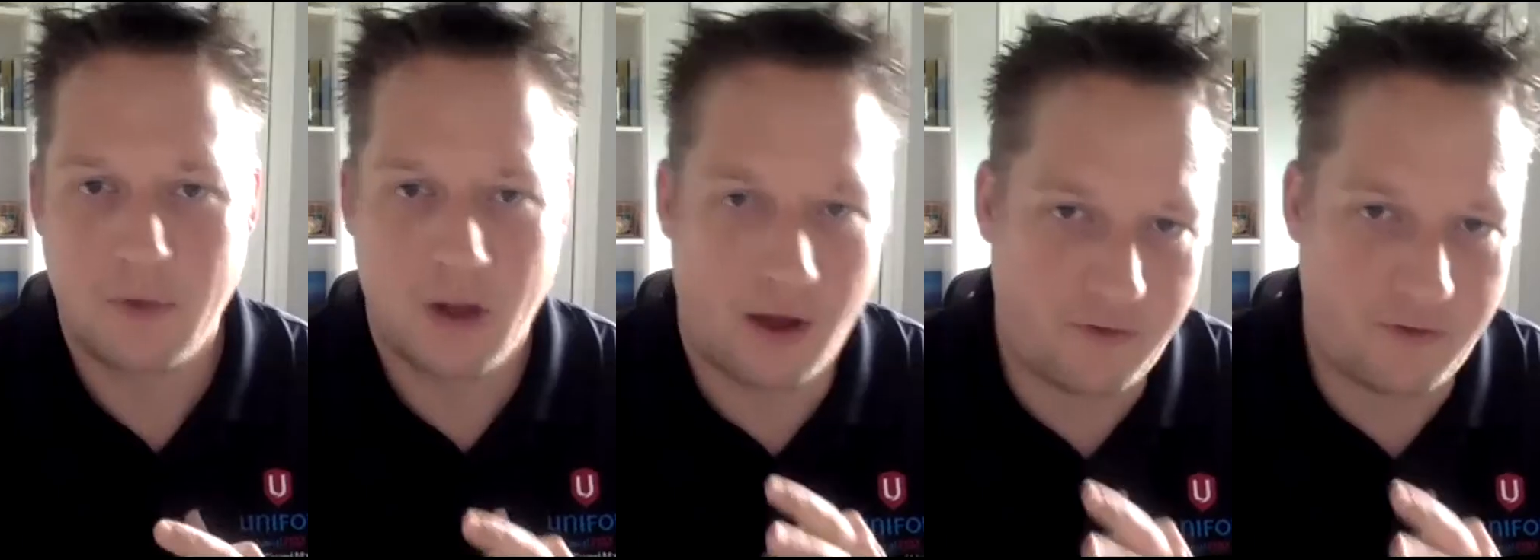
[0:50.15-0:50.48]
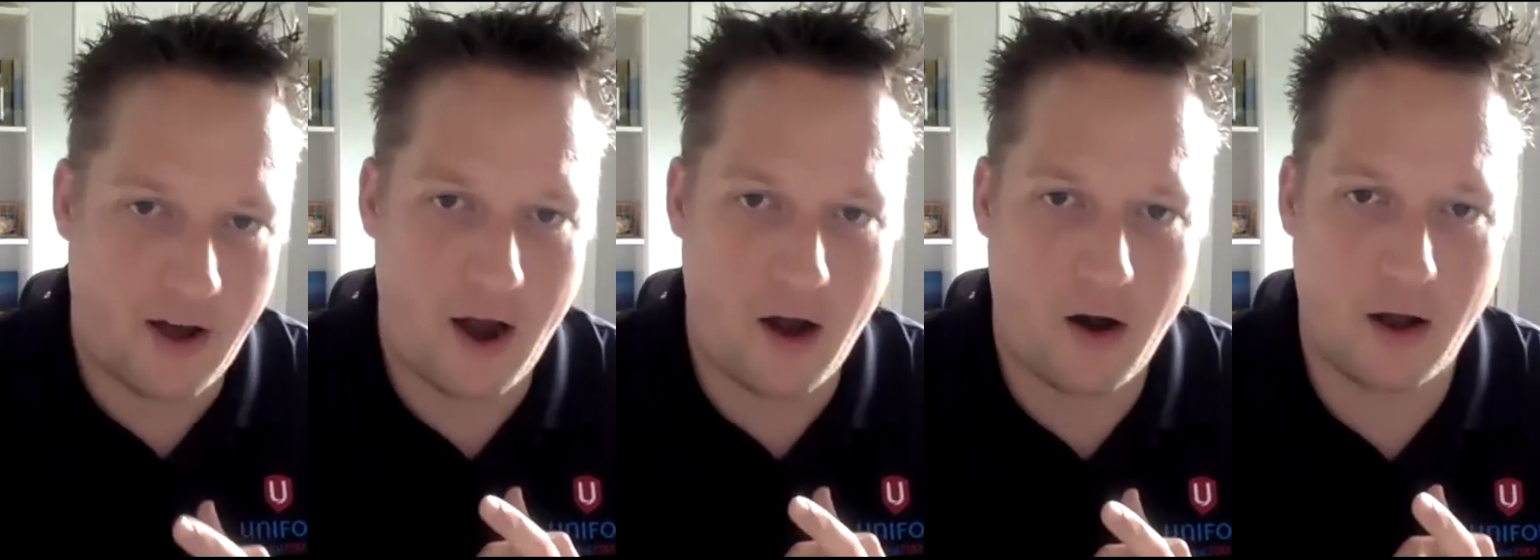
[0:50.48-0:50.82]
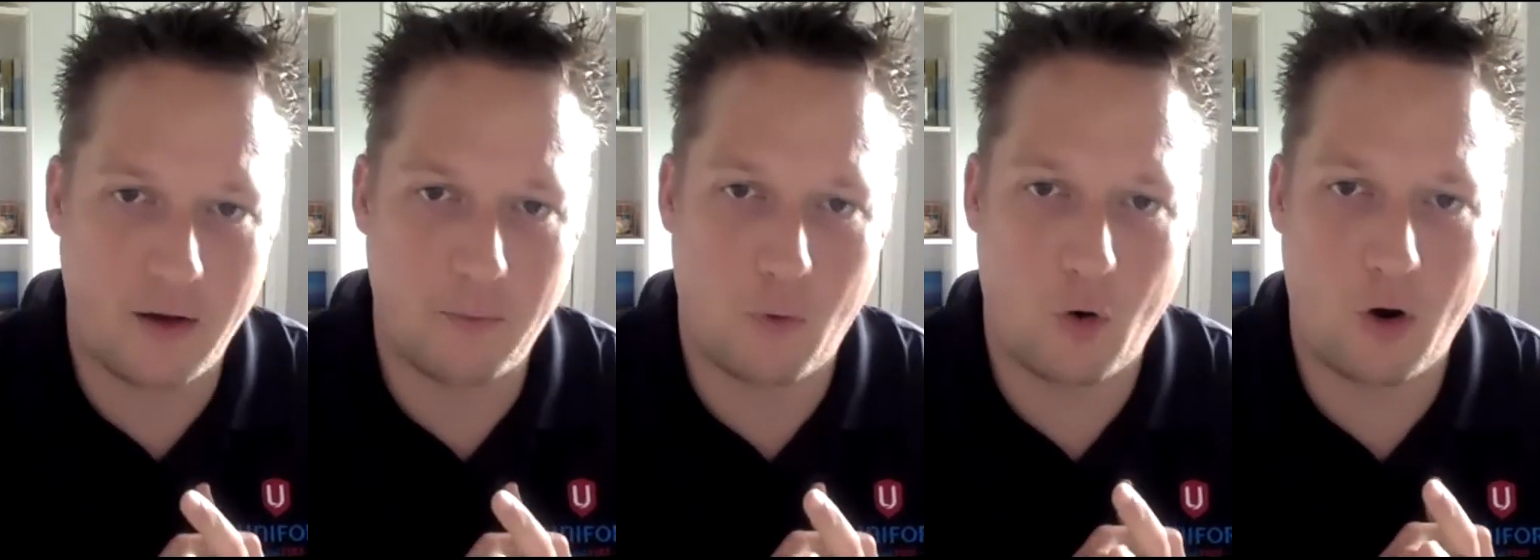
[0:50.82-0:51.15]
A fire
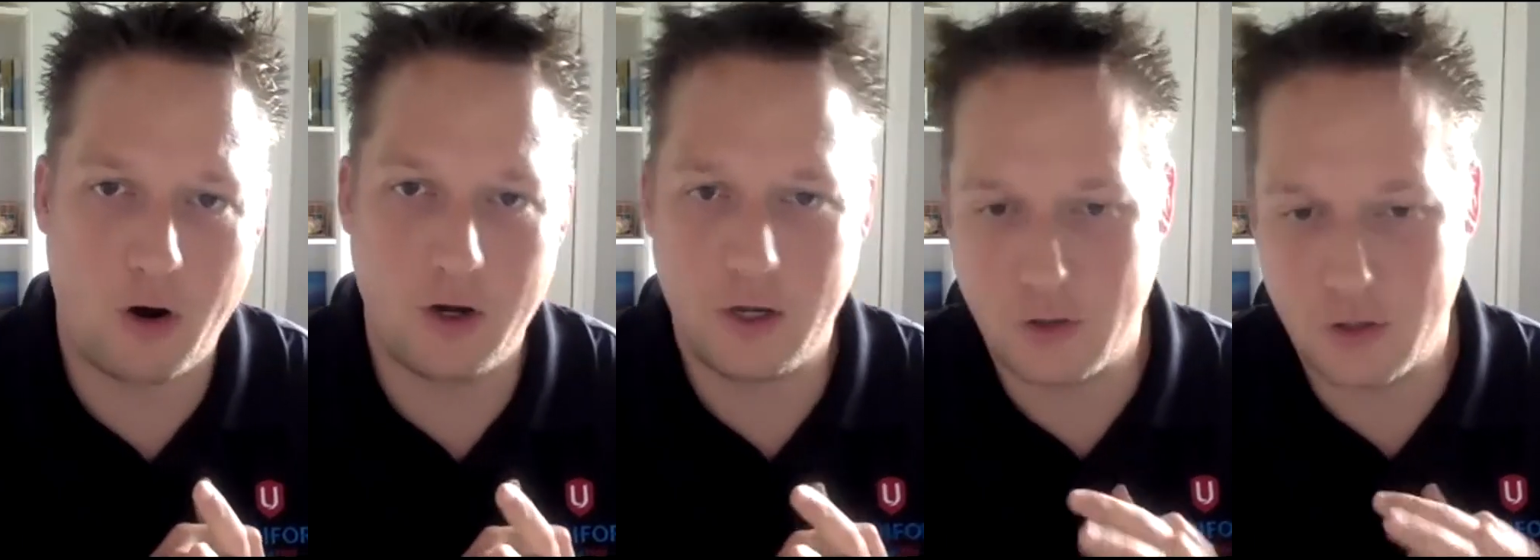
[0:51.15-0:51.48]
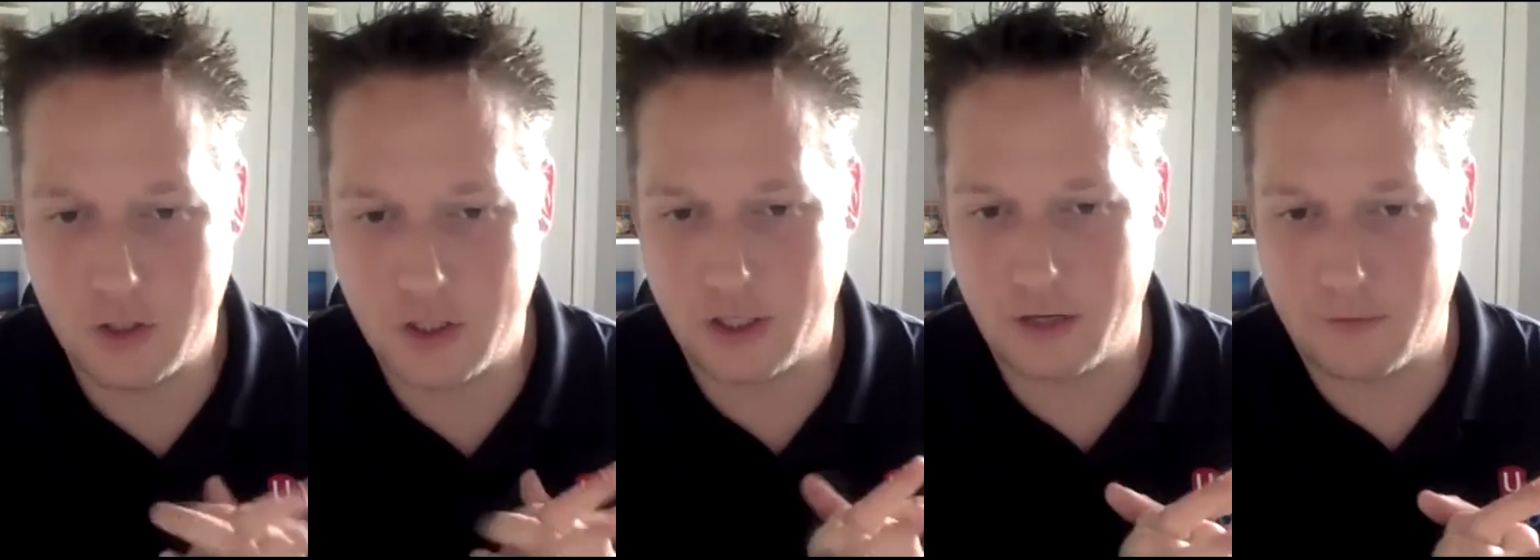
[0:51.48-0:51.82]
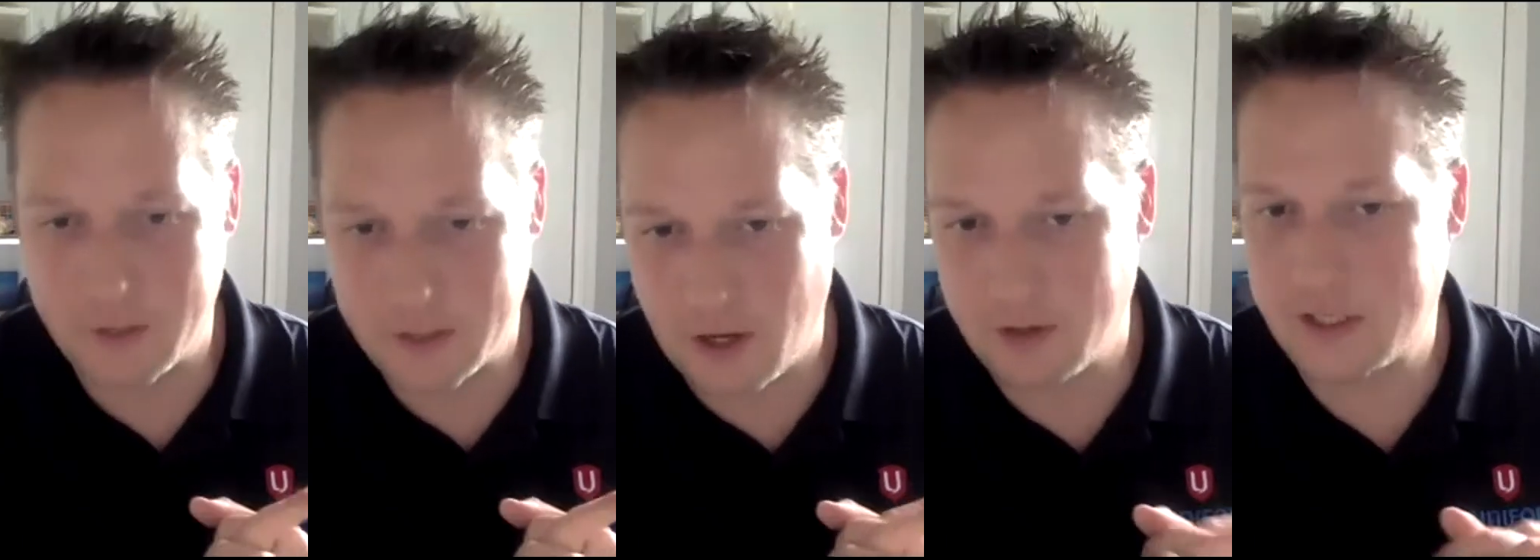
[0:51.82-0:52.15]
on board usually
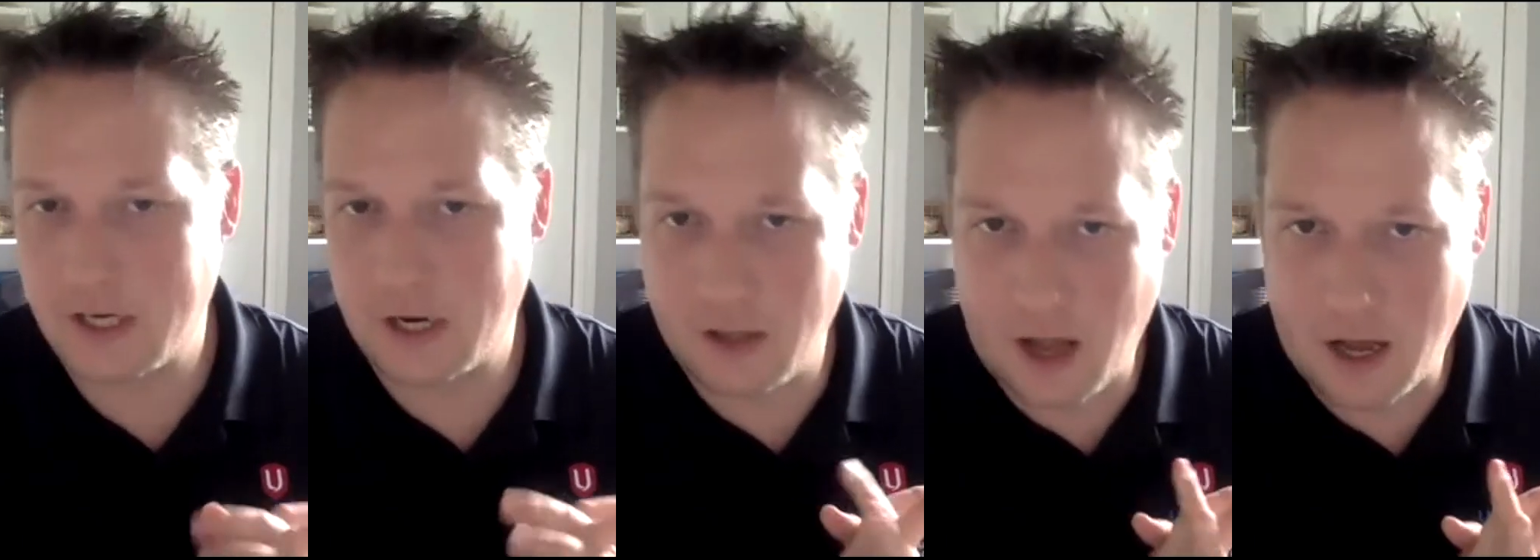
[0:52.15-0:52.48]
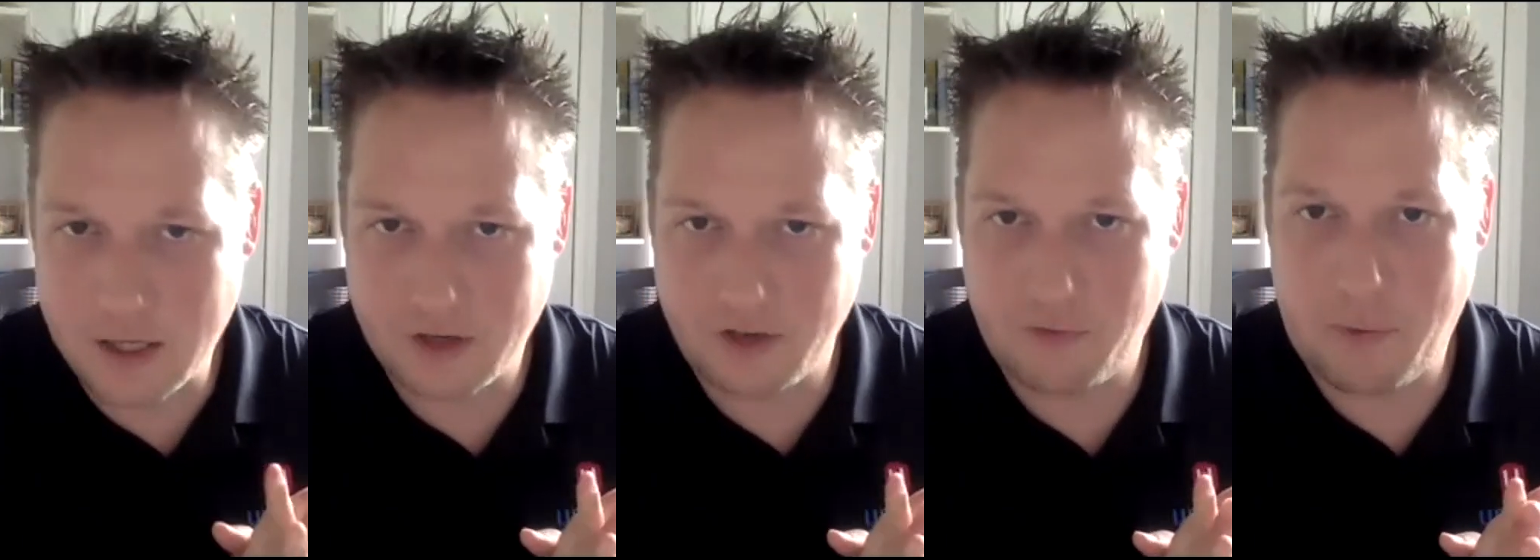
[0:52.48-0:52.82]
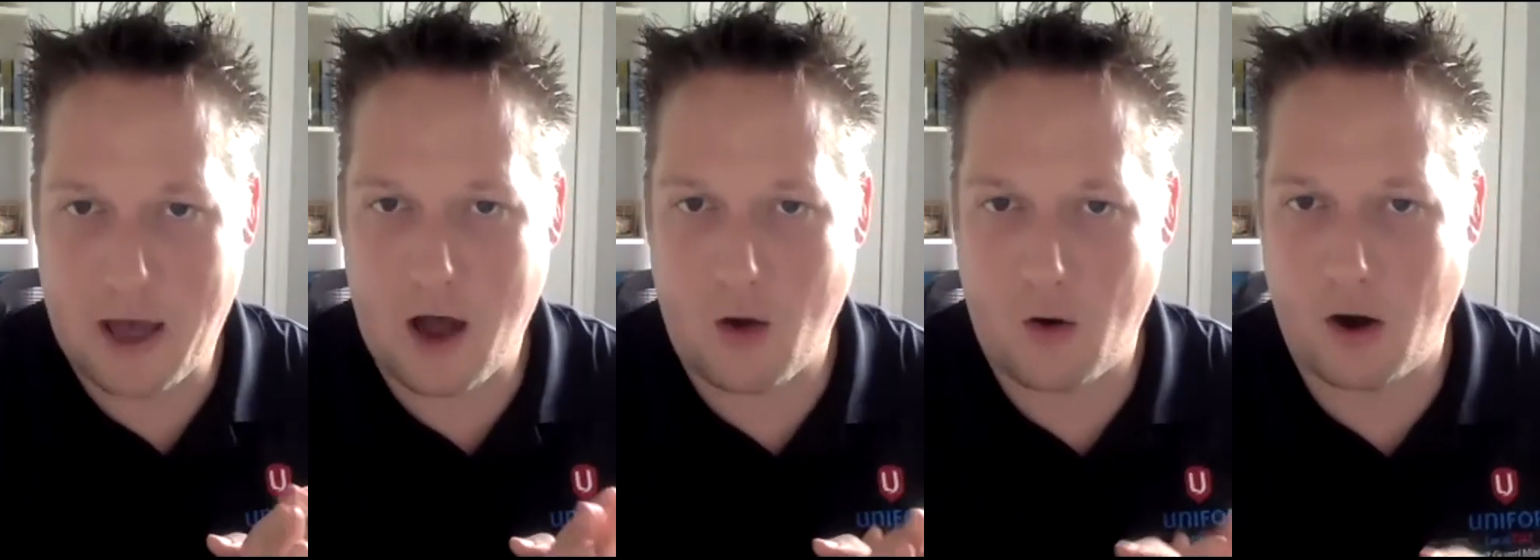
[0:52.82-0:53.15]
results in a loss of
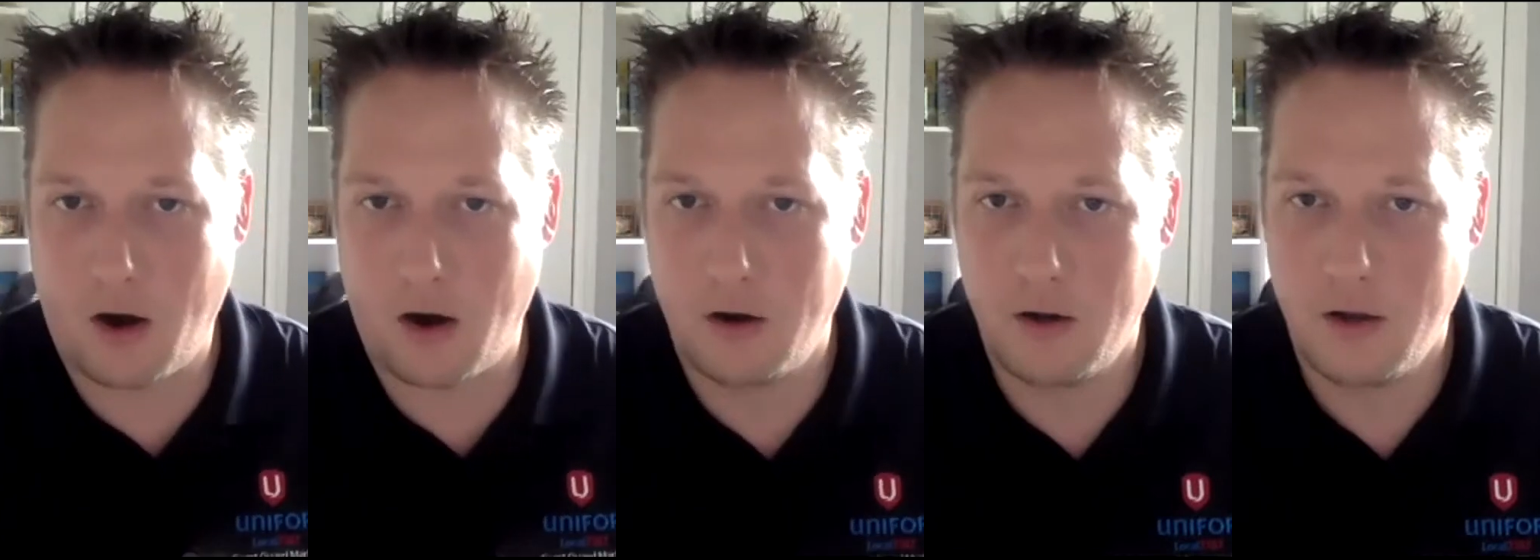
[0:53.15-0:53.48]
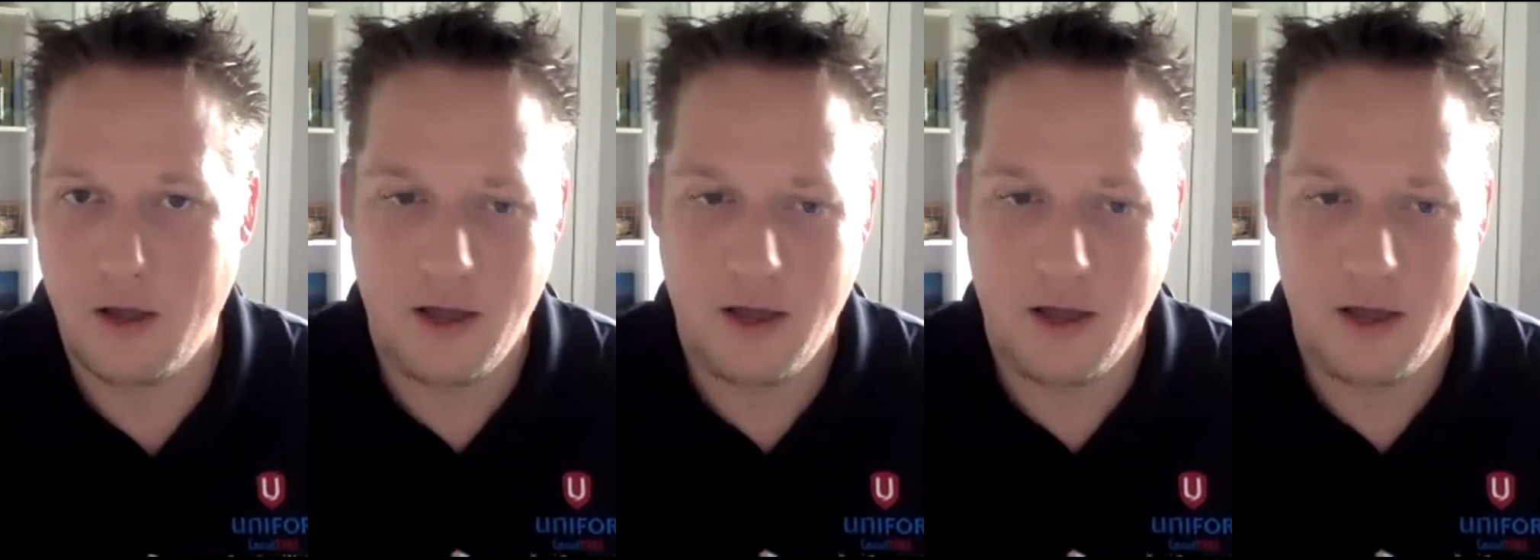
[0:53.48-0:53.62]
power.